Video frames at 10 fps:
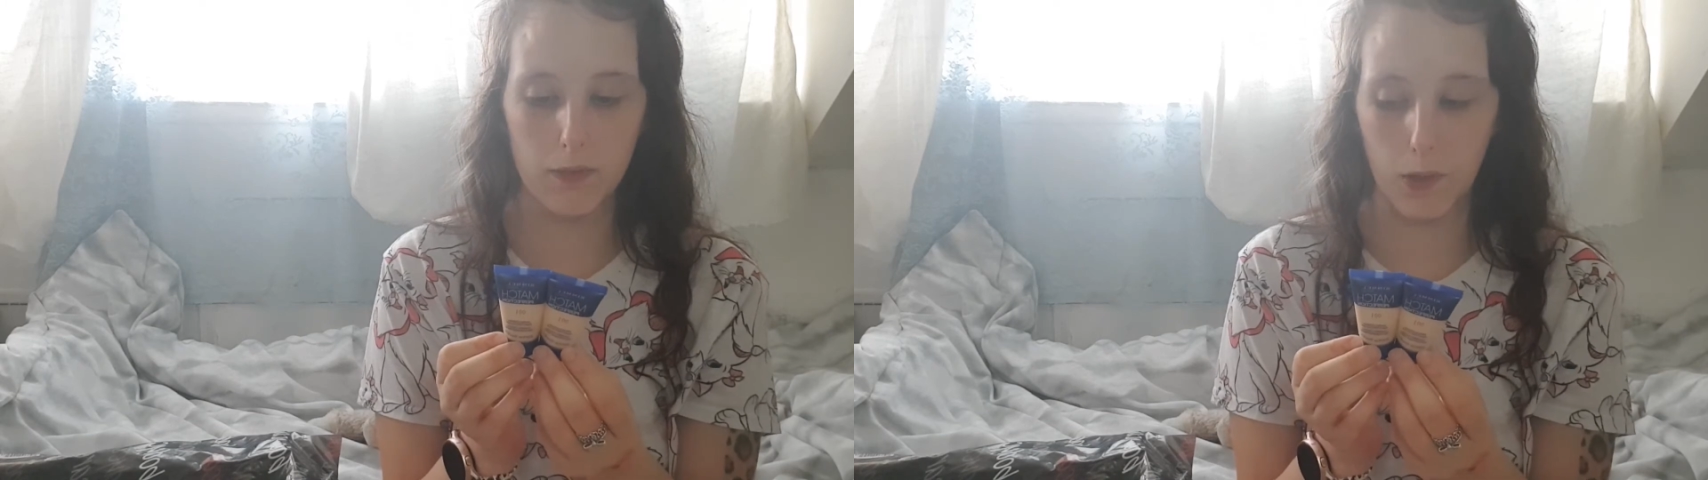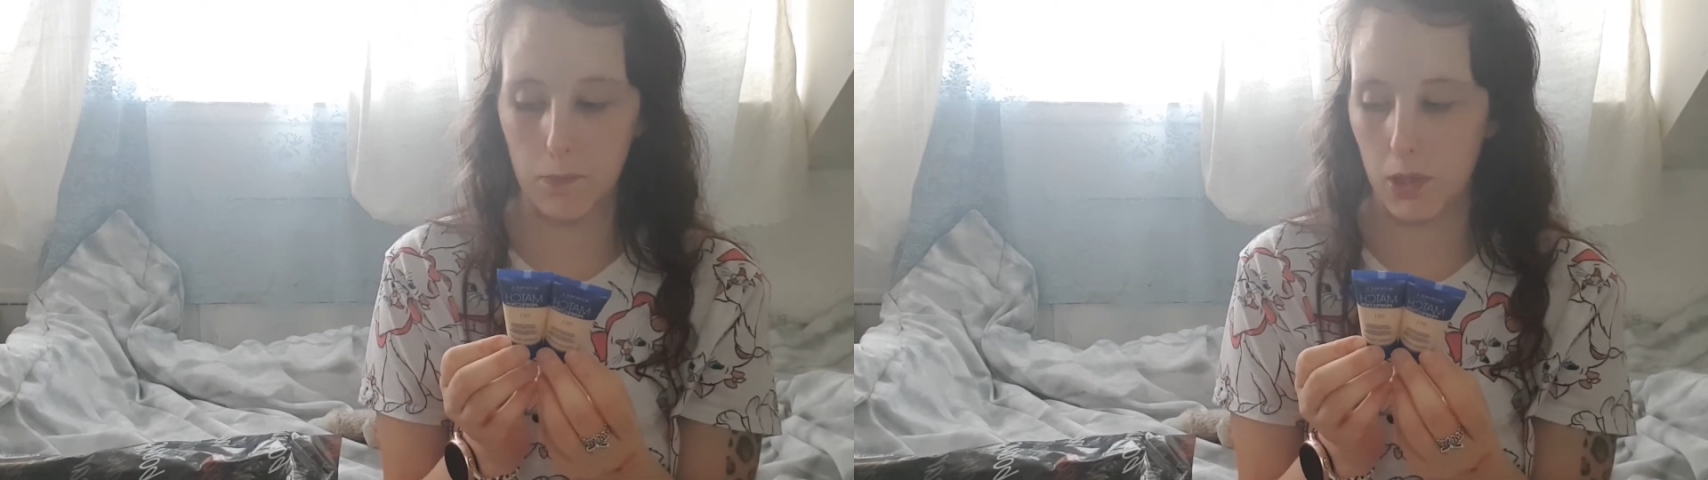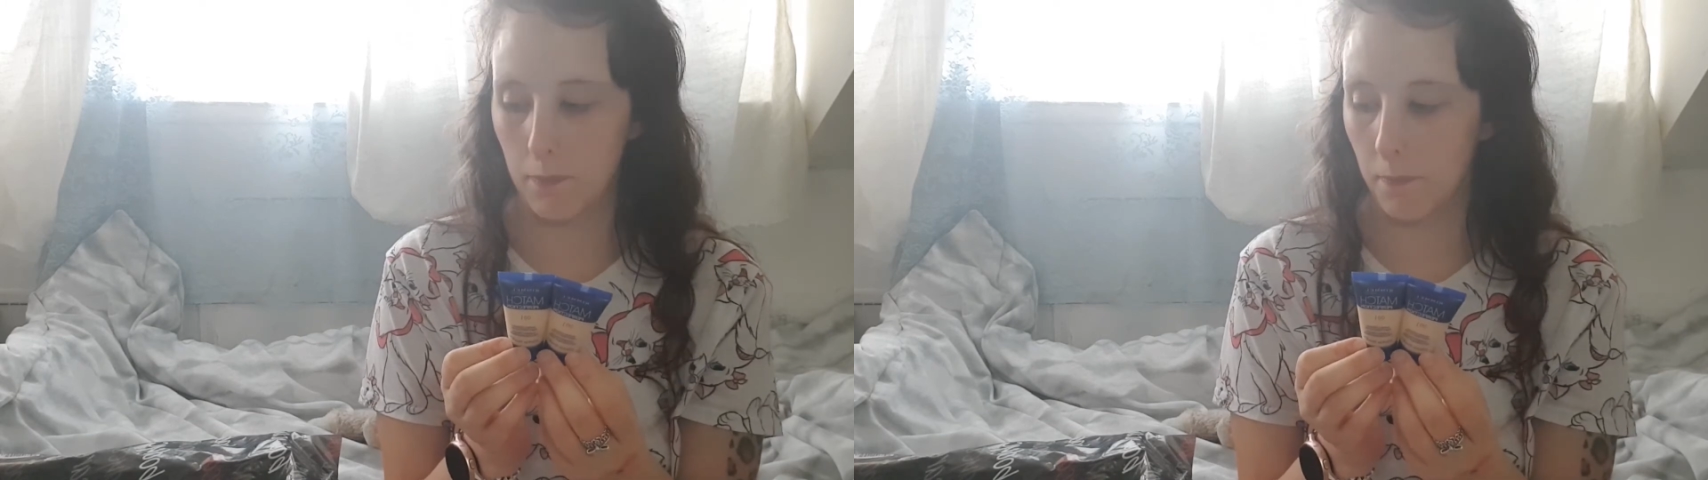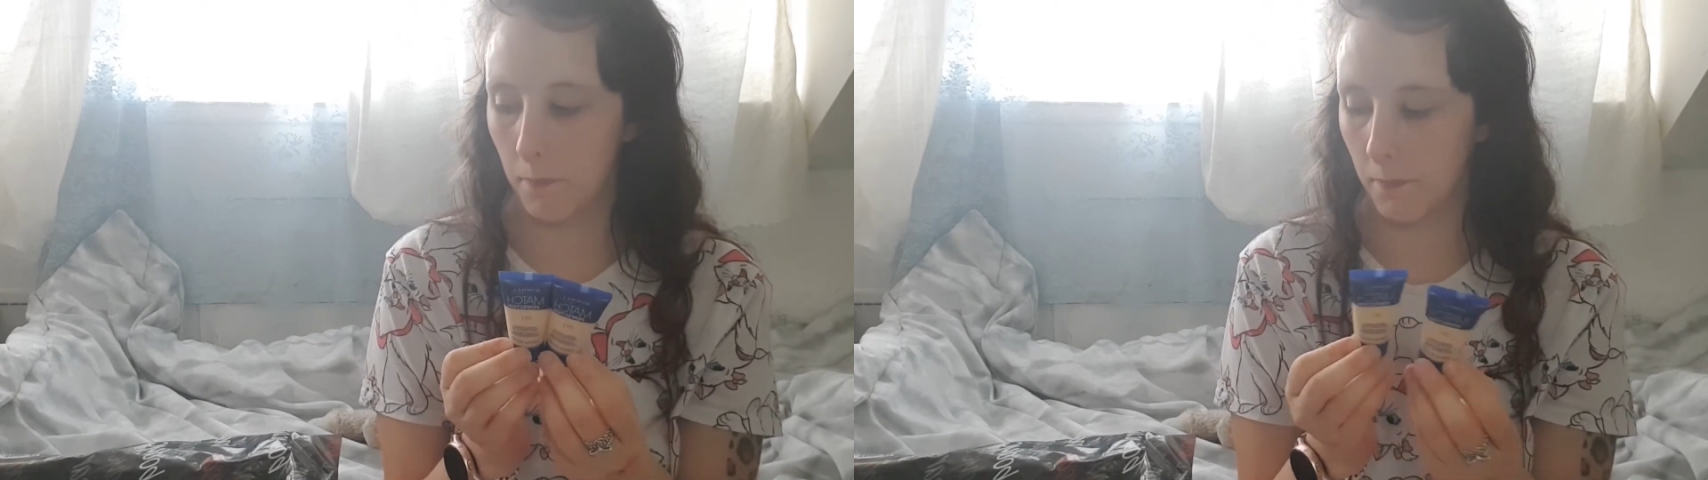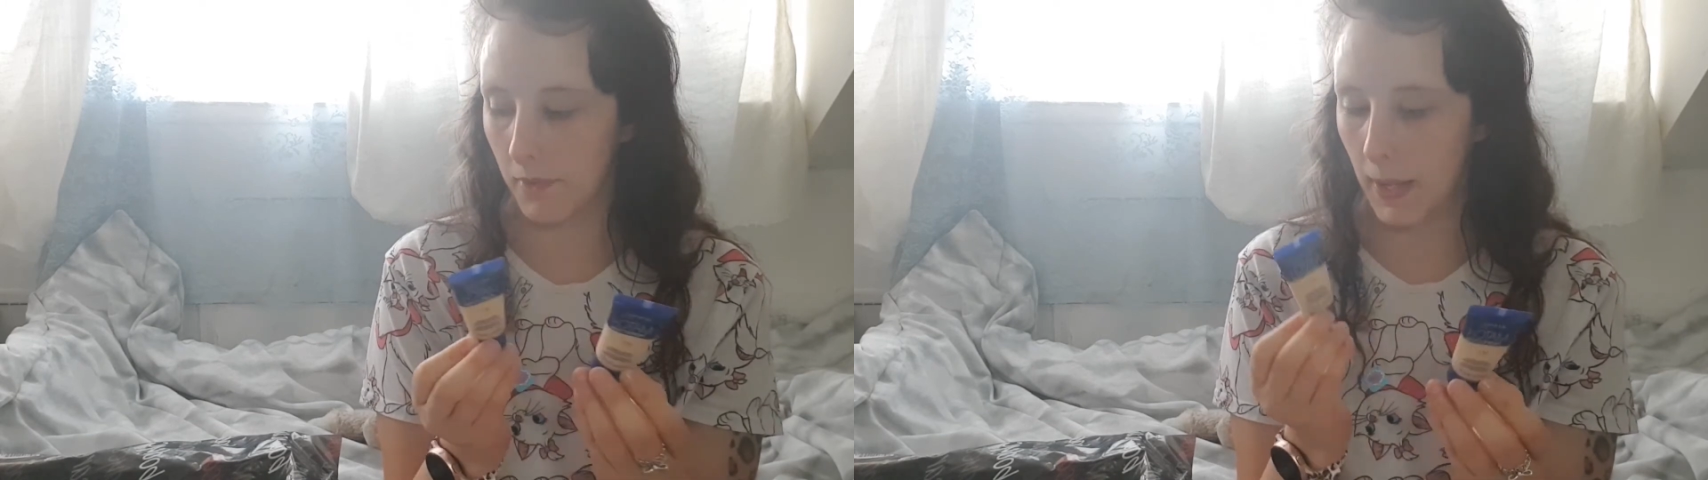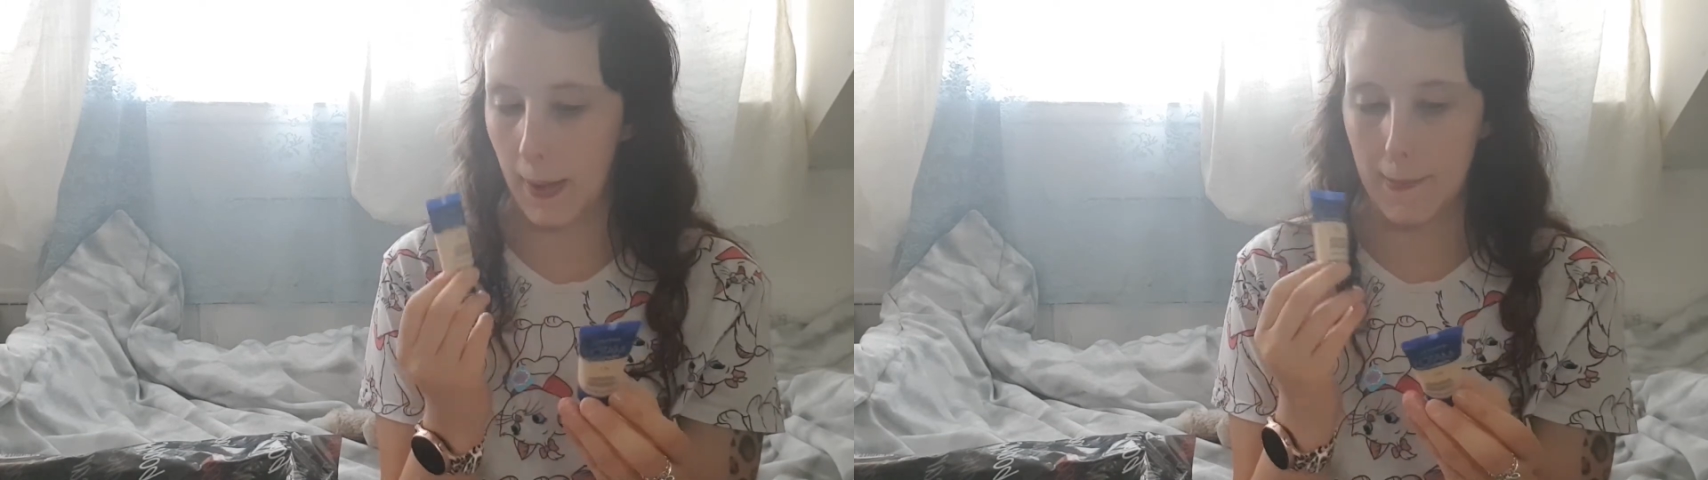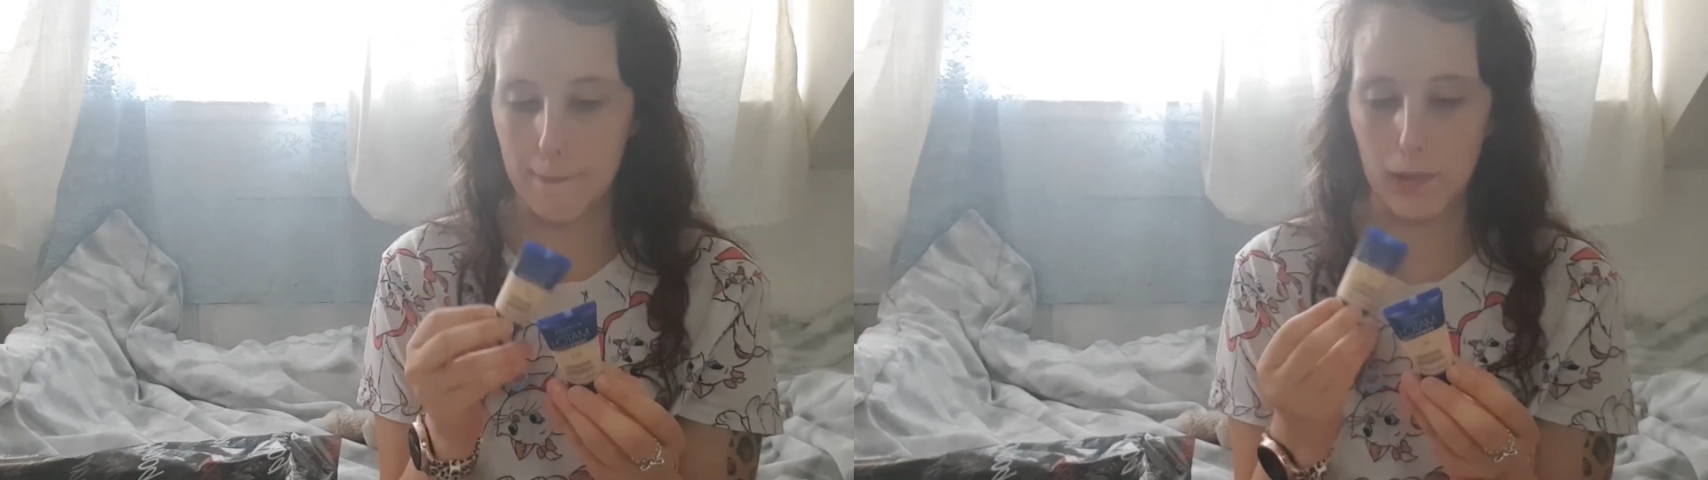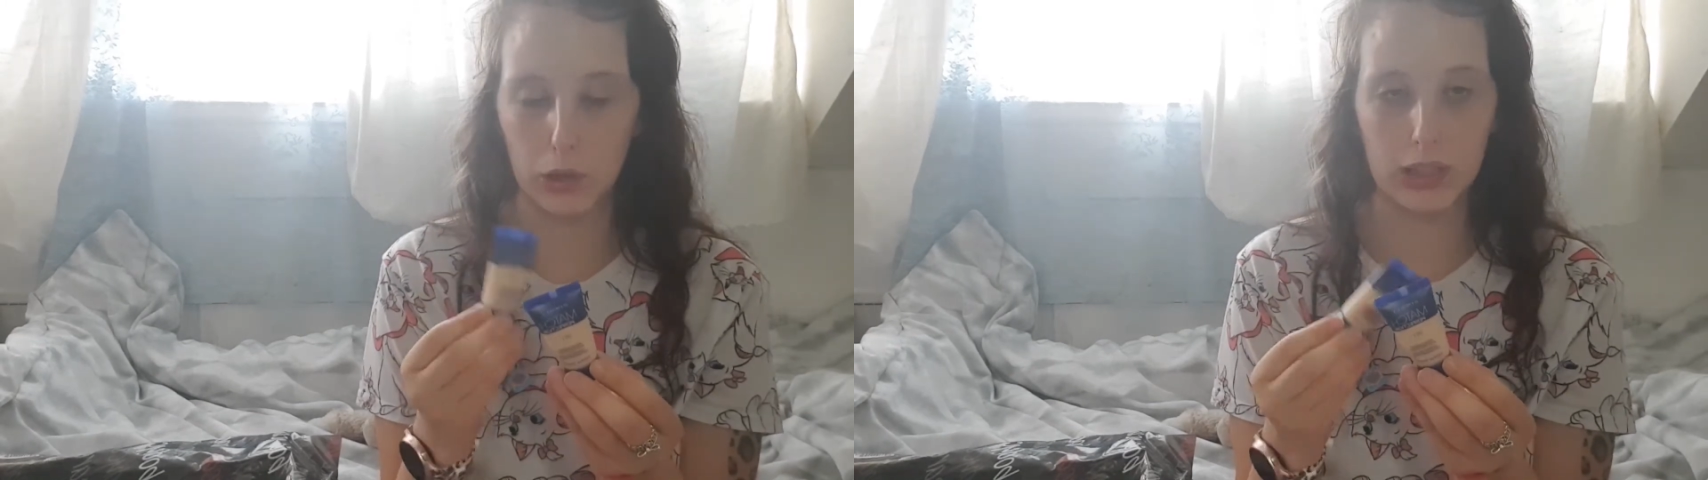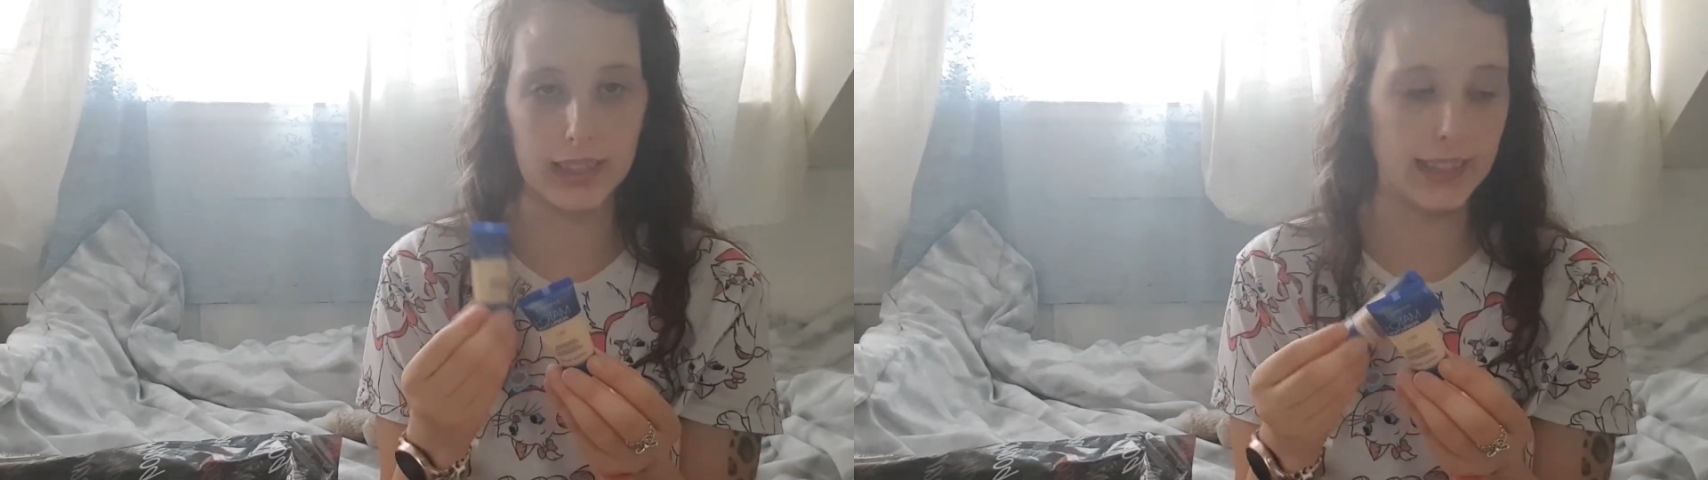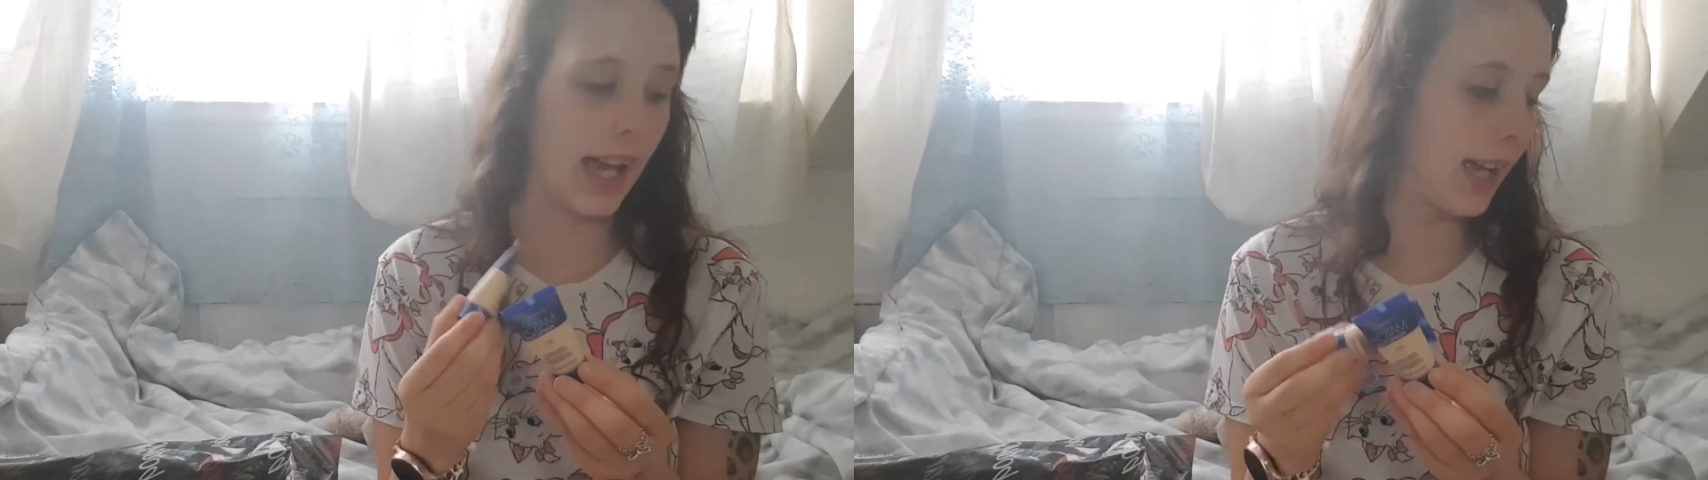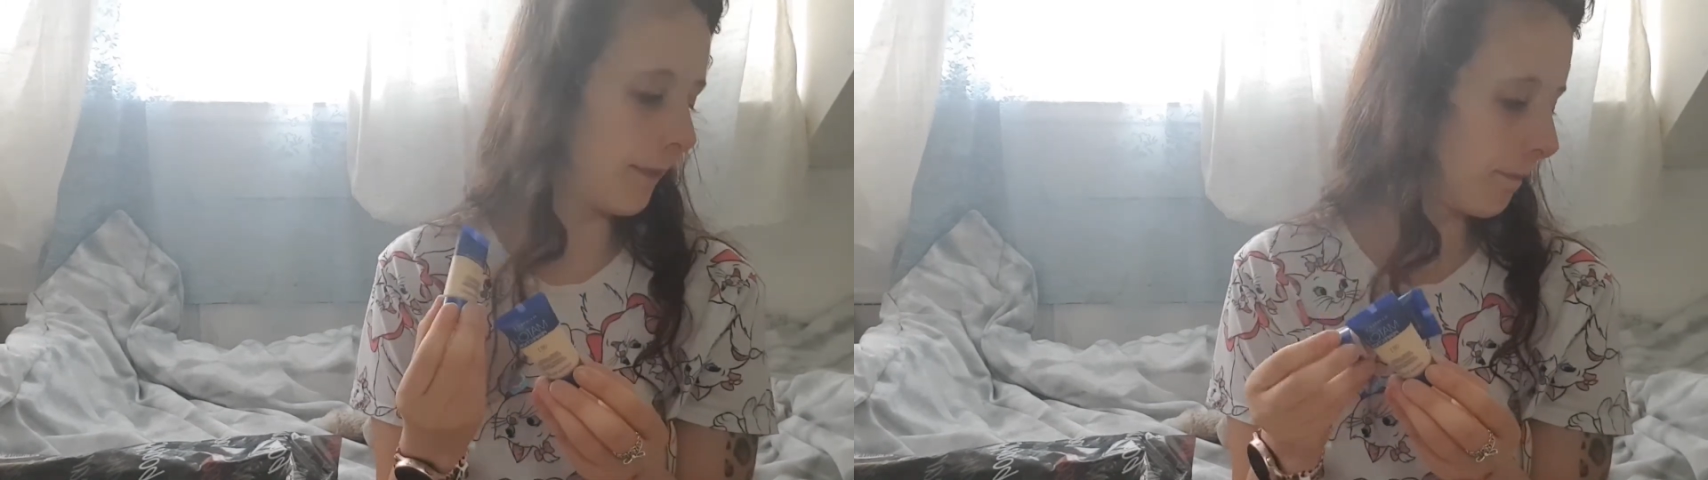from them. But yeah,